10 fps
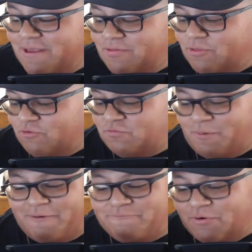Their
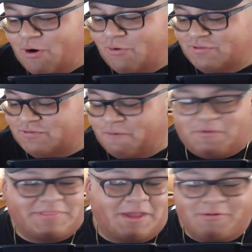smartphone and stuff
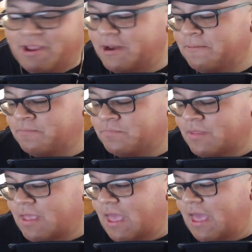like that, right?
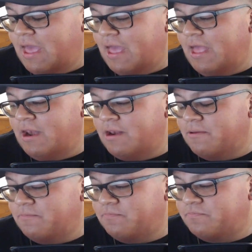And
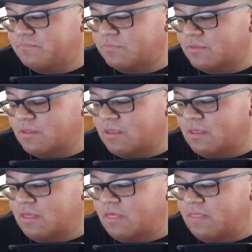
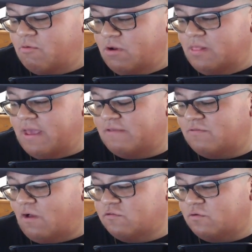they realized
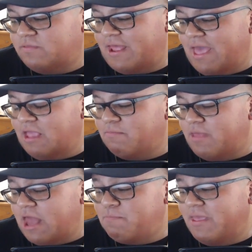also that Ed
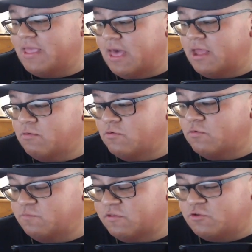Bighead, who
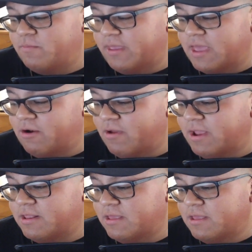is Mr. Bighead,
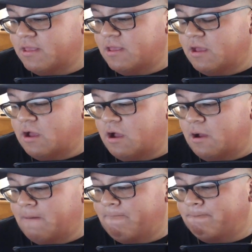right?
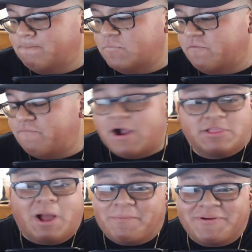
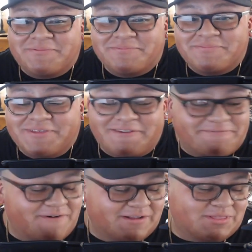Fucked up. He
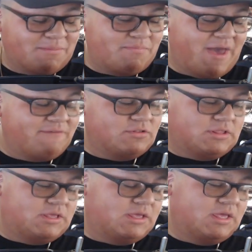fucked up
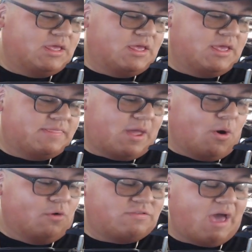heavily. That
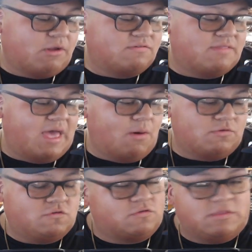old town is now
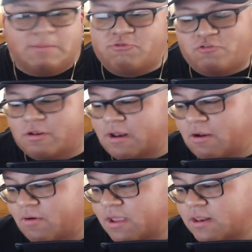in just deep shit
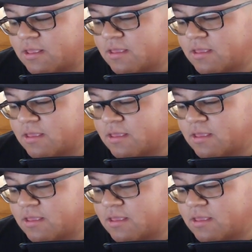now, right?